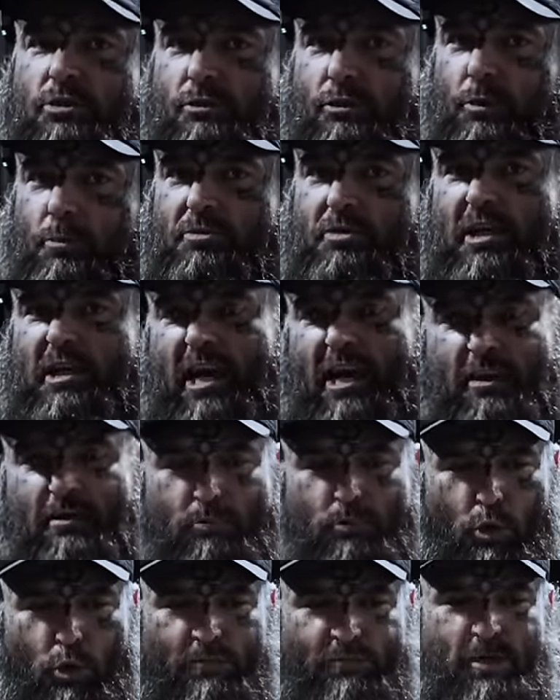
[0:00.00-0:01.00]
groups, okay?
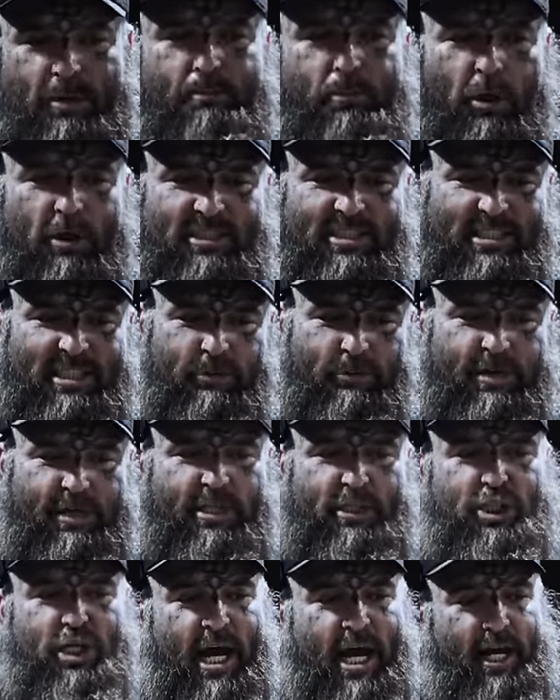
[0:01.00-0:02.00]
More of the posterior
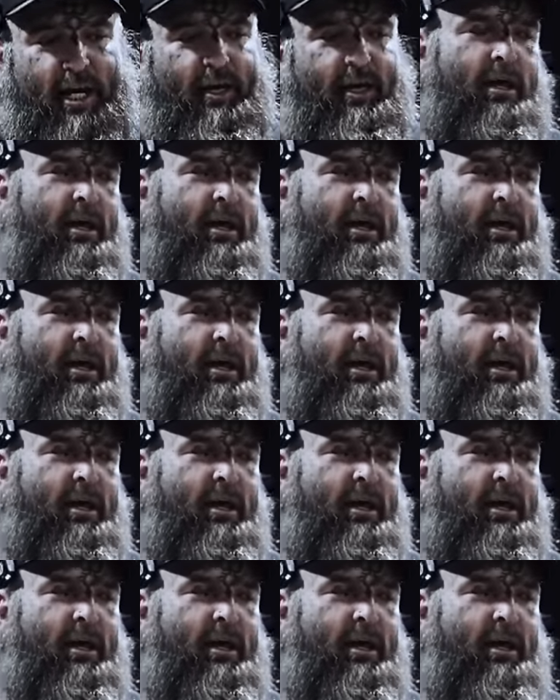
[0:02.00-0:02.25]
chain.